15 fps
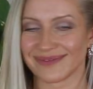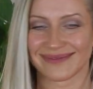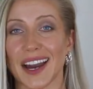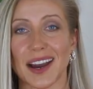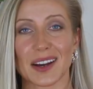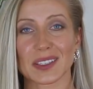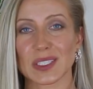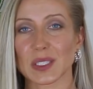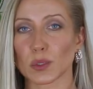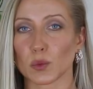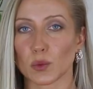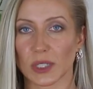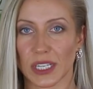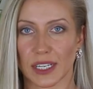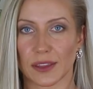How to
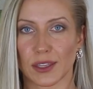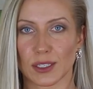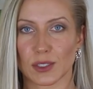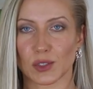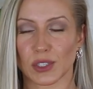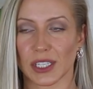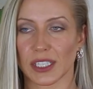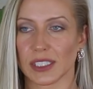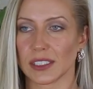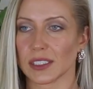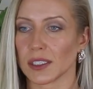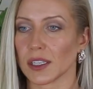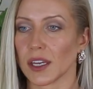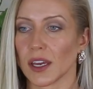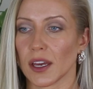wear this trend?